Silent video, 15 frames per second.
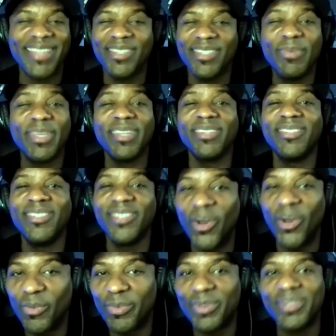She'd be a
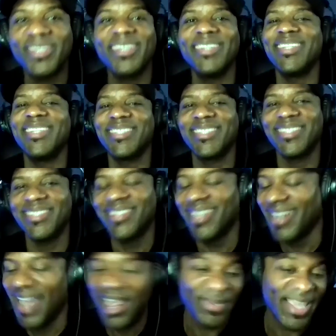dope addition,
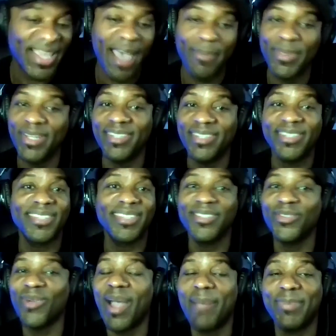and I'd be happy to
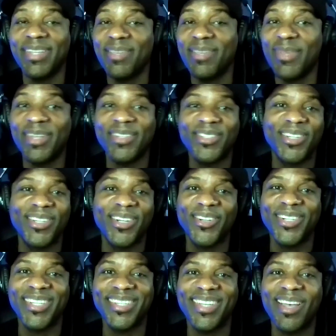drop an email to her
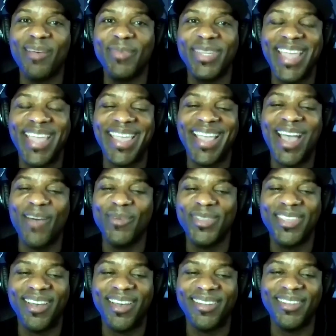to come and hang out with
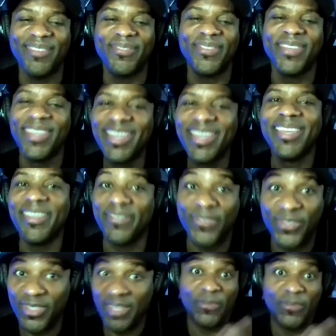y'all
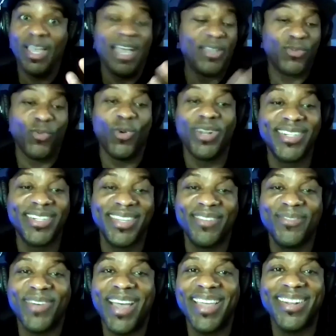if you guys wanted to
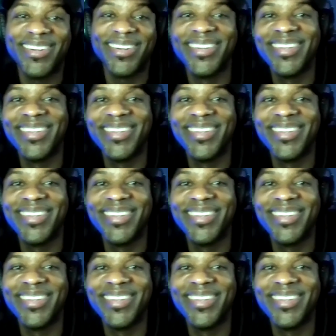invite her.